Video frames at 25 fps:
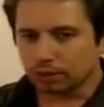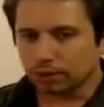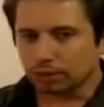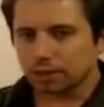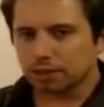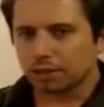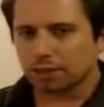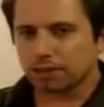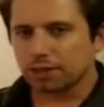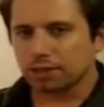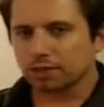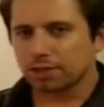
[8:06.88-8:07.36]

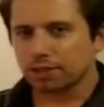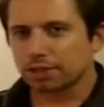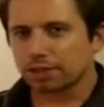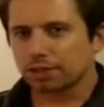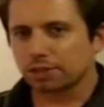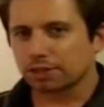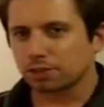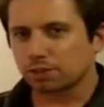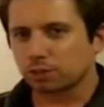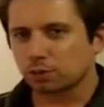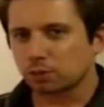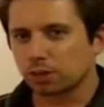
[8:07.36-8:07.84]
Again, you have like
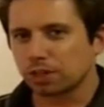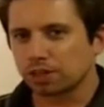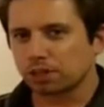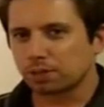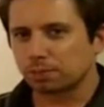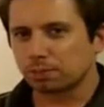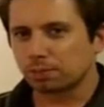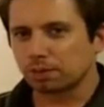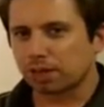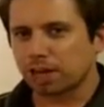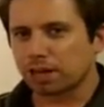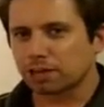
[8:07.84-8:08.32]
this
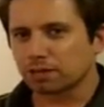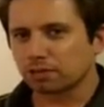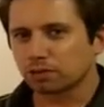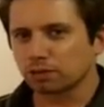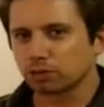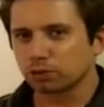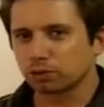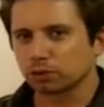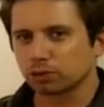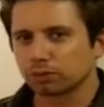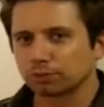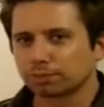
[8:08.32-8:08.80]
red, black
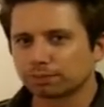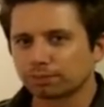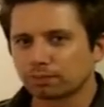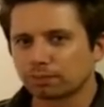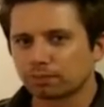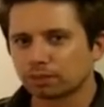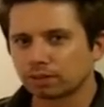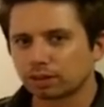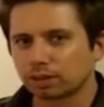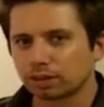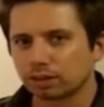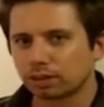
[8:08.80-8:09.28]
fruit,
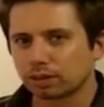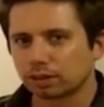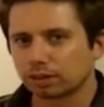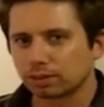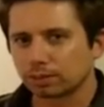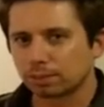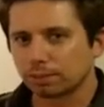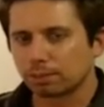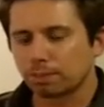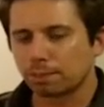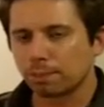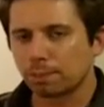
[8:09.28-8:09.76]

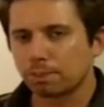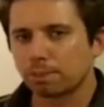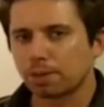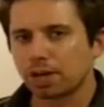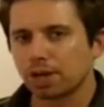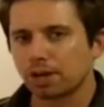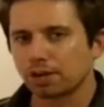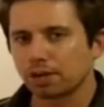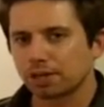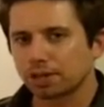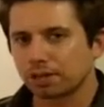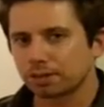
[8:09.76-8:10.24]

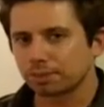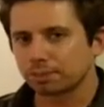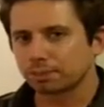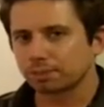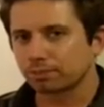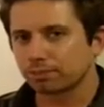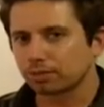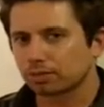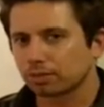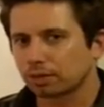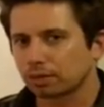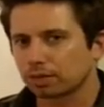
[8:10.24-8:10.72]
berry
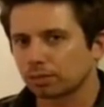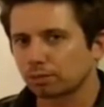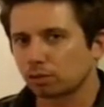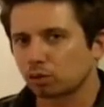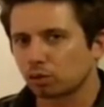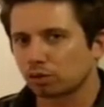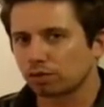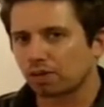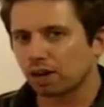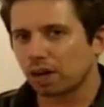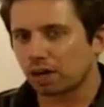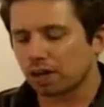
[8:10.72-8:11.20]

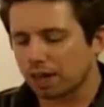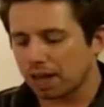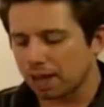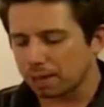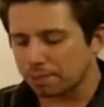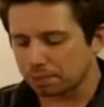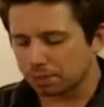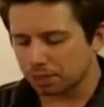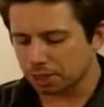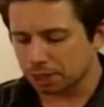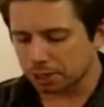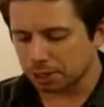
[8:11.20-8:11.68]
profile
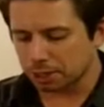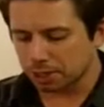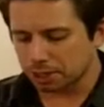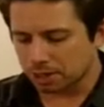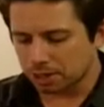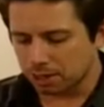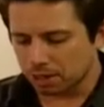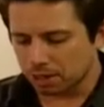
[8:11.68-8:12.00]
happening.